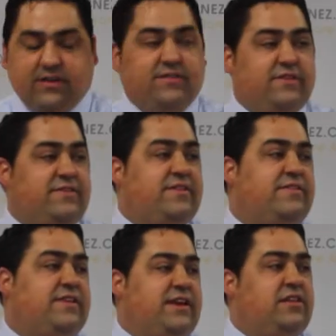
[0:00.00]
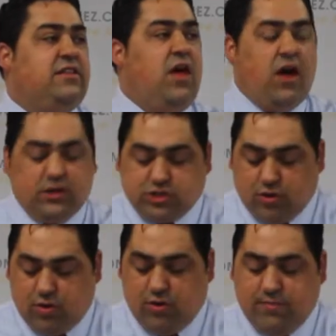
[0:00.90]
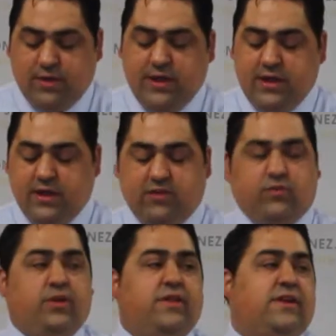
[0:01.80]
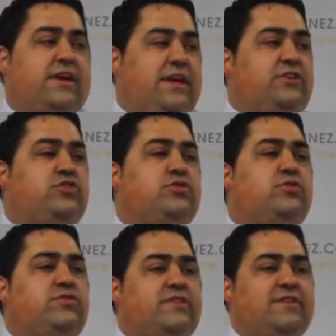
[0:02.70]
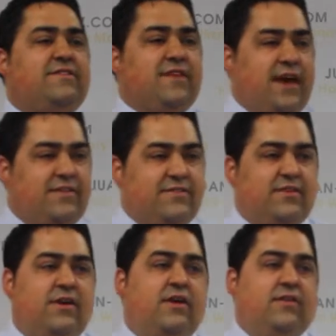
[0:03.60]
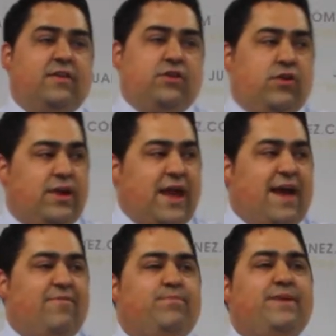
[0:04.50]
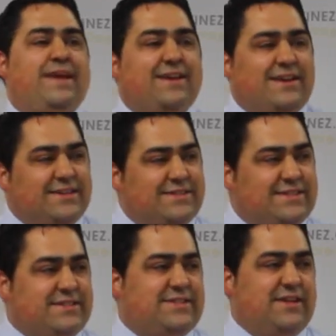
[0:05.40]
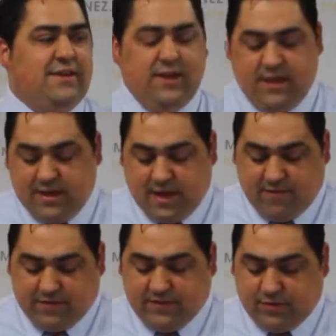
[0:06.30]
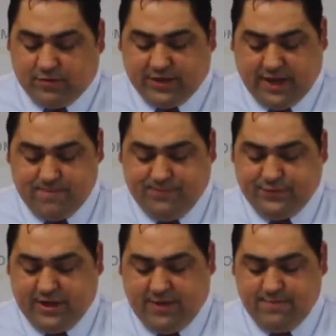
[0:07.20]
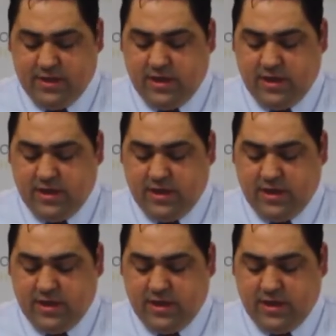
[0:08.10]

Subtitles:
consistency long term is really the key to success that you're going to have, being consistent every single day. Okay?